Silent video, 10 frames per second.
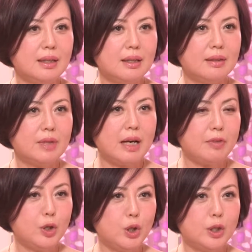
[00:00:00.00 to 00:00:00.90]
I've
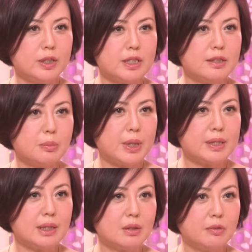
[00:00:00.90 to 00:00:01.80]
heard the President